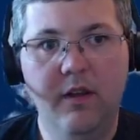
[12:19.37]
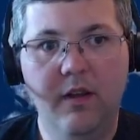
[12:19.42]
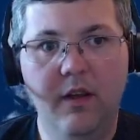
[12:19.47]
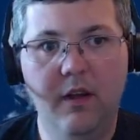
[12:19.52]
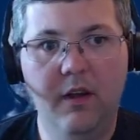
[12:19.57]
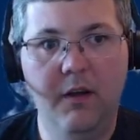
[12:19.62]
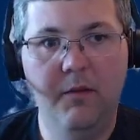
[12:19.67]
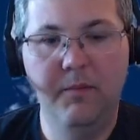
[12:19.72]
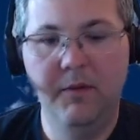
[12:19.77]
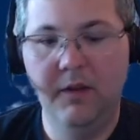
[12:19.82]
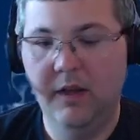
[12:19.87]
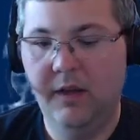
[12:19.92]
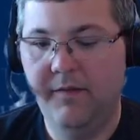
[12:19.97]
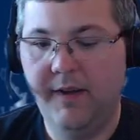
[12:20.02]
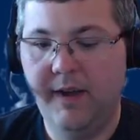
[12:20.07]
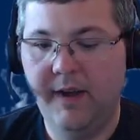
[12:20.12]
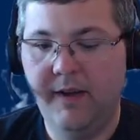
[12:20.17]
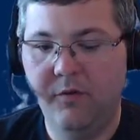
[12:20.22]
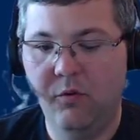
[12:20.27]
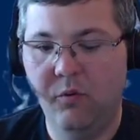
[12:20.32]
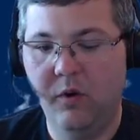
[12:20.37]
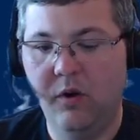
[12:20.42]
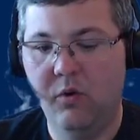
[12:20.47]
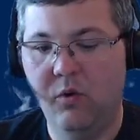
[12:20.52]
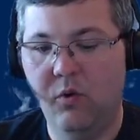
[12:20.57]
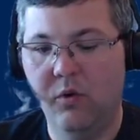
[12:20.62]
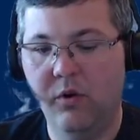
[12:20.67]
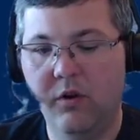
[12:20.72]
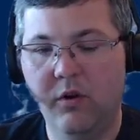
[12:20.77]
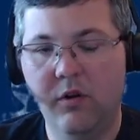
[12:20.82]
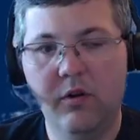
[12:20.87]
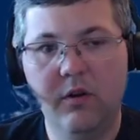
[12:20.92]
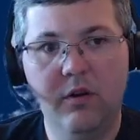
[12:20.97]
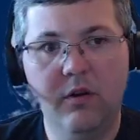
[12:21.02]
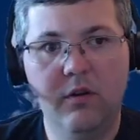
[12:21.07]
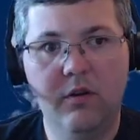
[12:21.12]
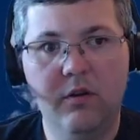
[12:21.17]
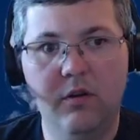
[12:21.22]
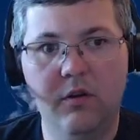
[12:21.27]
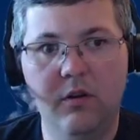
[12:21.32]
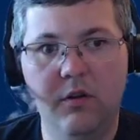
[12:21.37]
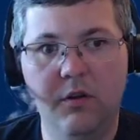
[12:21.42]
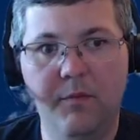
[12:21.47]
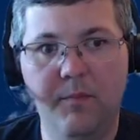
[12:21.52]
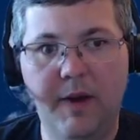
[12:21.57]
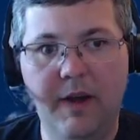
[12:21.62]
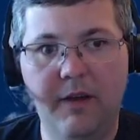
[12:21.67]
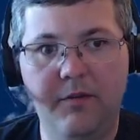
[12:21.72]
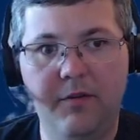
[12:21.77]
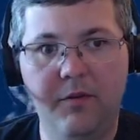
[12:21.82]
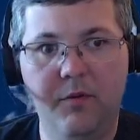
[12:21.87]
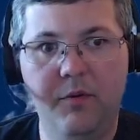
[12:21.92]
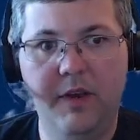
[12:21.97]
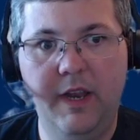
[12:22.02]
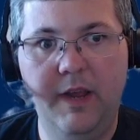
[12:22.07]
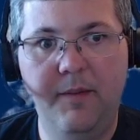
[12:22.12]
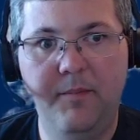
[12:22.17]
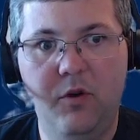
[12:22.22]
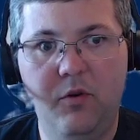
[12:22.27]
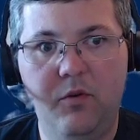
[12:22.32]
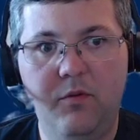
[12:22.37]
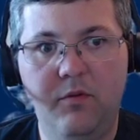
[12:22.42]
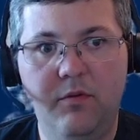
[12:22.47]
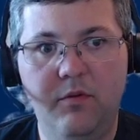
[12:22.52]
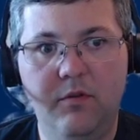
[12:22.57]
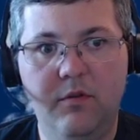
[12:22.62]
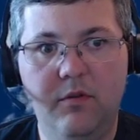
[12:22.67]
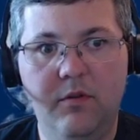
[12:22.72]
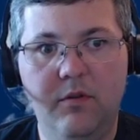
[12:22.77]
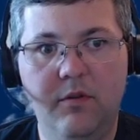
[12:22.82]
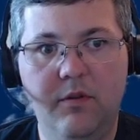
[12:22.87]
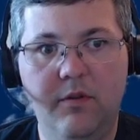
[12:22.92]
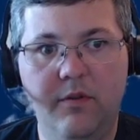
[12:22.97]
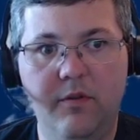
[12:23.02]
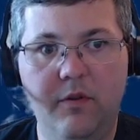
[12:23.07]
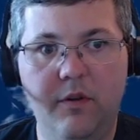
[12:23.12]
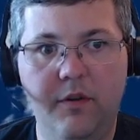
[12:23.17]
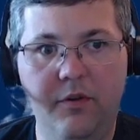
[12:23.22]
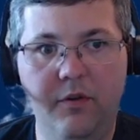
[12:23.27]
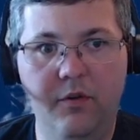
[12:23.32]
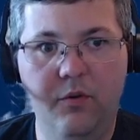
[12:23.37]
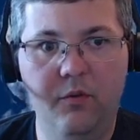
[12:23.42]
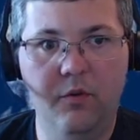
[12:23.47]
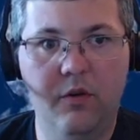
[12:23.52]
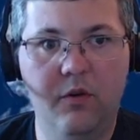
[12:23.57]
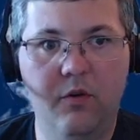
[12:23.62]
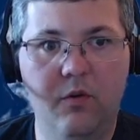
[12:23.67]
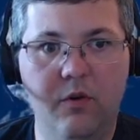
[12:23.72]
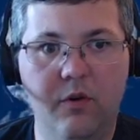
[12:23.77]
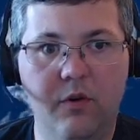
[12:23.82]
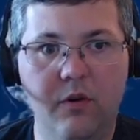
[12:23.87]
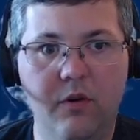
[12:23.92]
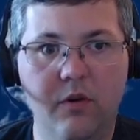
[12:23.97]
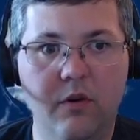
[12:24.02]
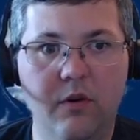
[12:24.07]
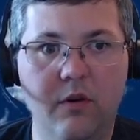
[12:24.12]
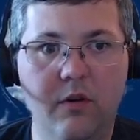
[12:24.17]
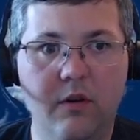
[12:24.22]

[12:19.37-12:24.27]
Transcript: I believe I have a recorder called Milestone Demo. So I'll do recorder